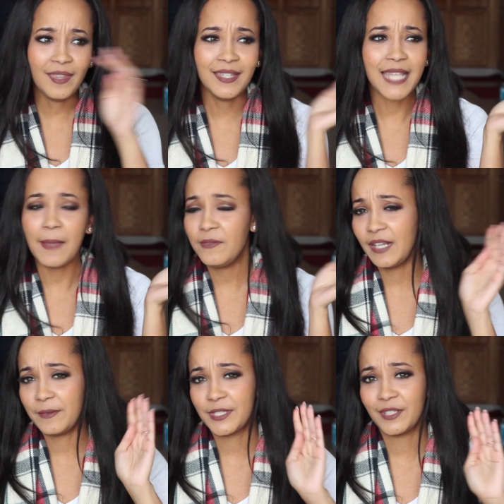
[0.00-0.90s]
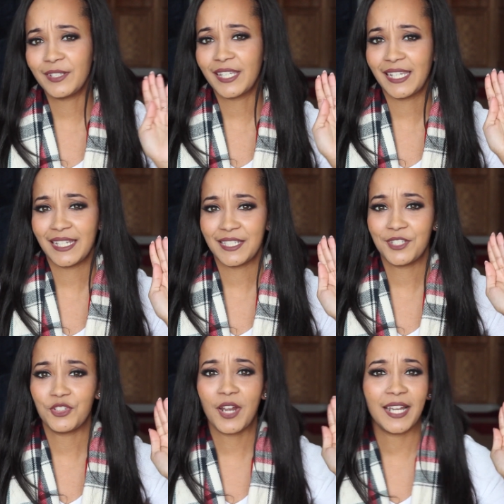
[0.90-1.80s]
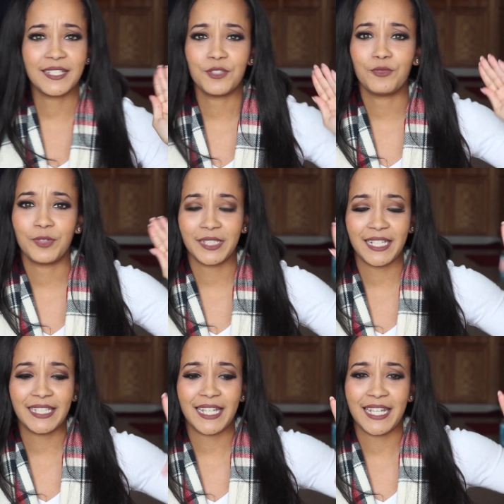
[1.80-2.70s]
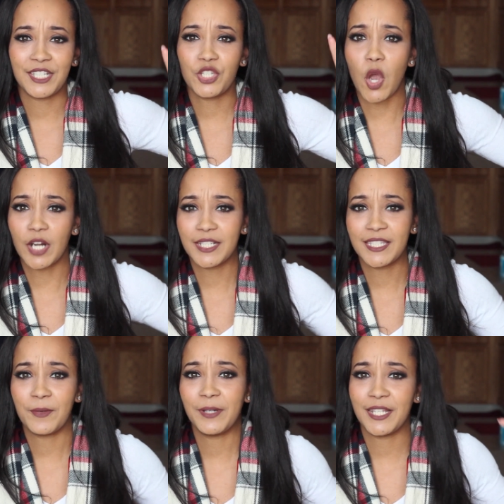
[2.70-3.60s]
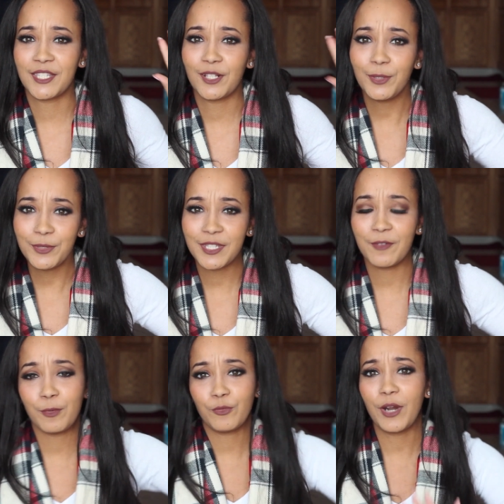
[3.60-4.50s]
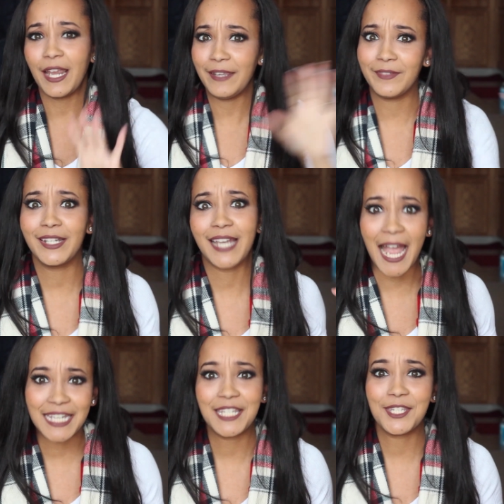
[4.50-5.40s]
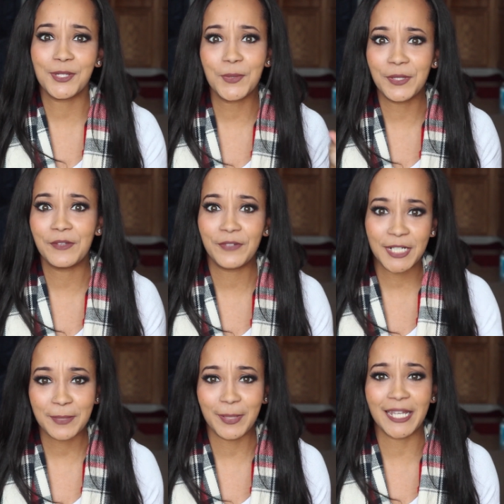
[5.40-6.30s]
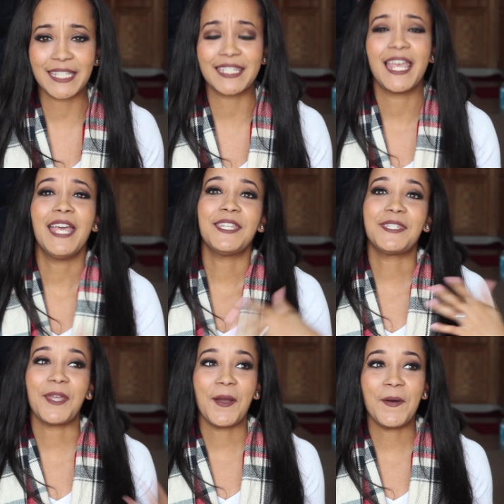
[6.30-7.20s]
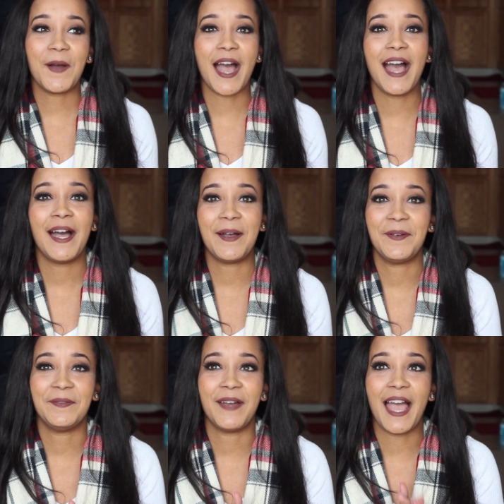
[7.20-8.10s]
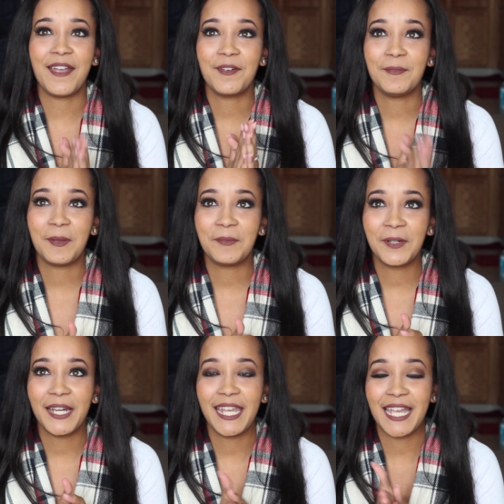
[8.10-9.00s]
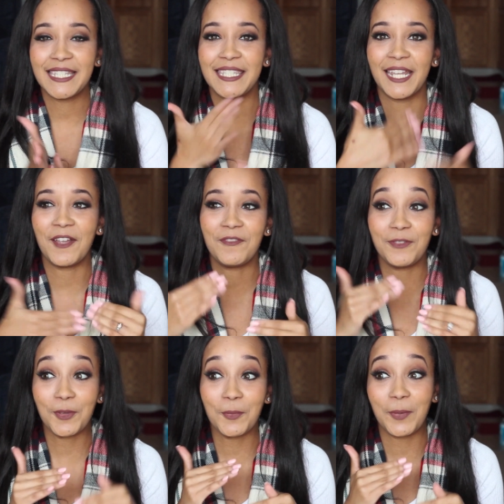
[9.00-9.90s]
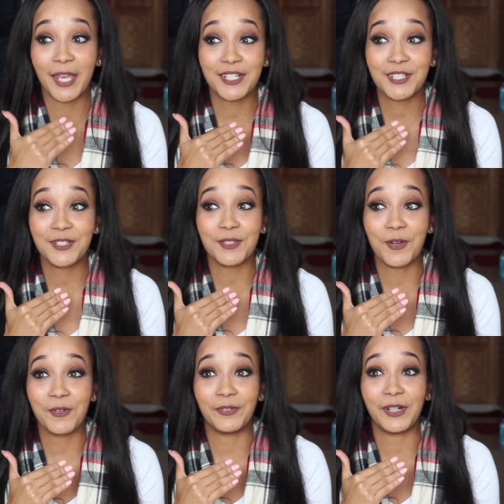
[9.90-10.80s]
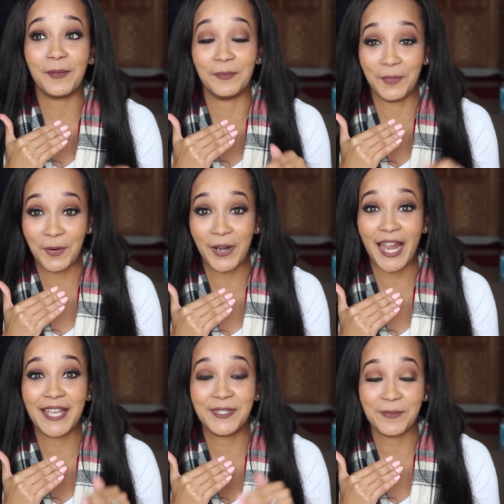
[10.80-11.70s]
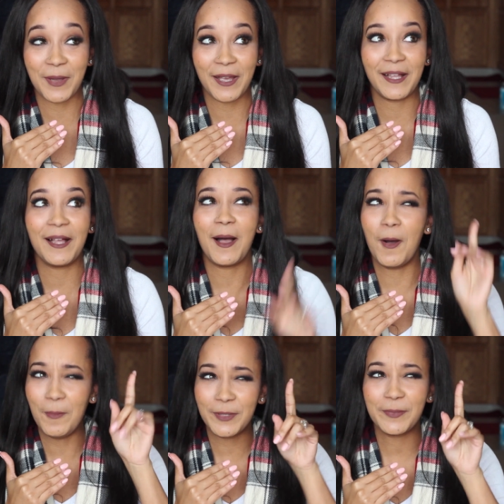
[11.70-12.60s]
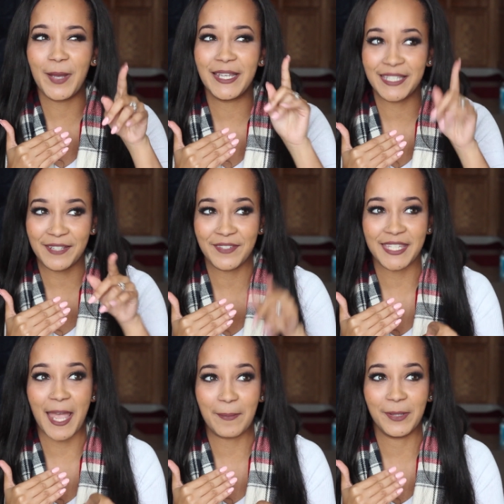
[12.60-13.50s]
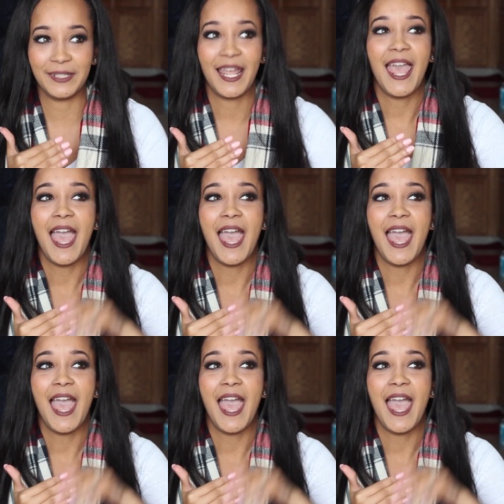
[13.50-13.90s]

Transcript: on top of it, I wasn't looking into trying to really like talk to someone exclusive before I even got to the school in the first place. So I remember he had sent a few pictures over more as well, almost positive this happened.